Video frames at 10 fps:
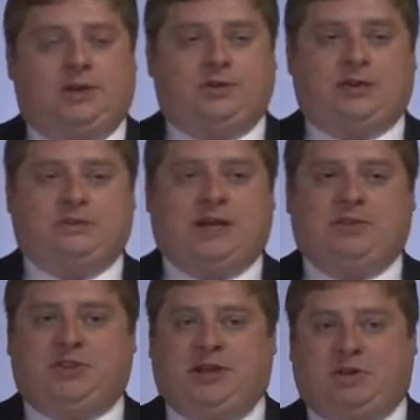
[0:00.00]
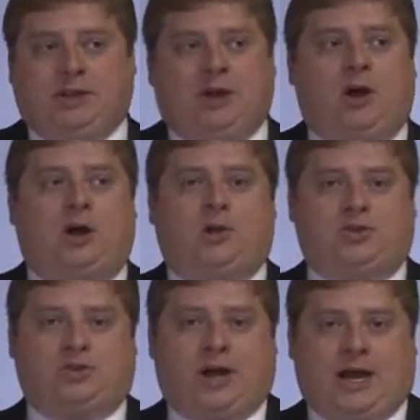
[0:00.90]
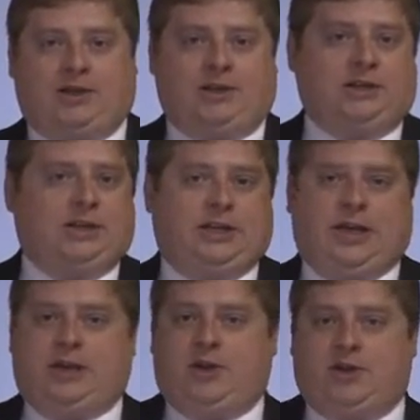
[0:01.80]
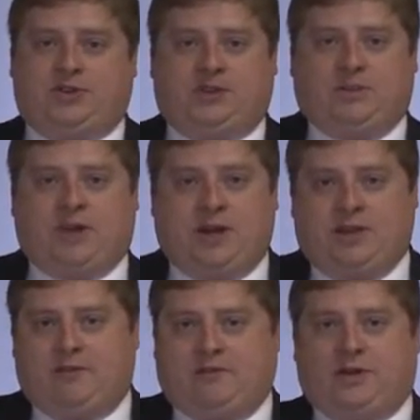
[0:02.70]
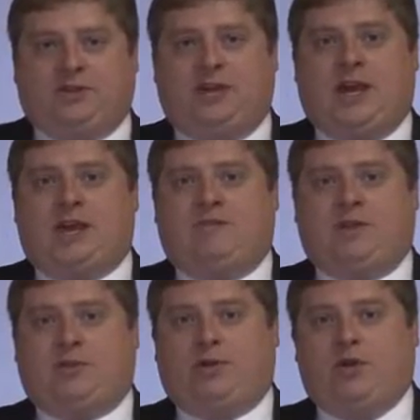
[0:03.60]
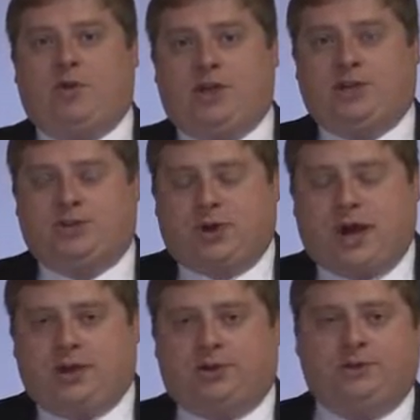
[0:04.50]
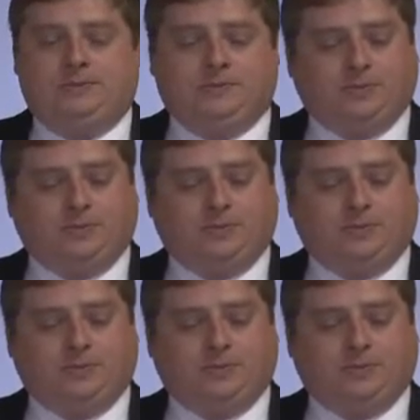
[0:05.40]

Sometimes you have a long trial and you hear something on the first day of a 3-week trial,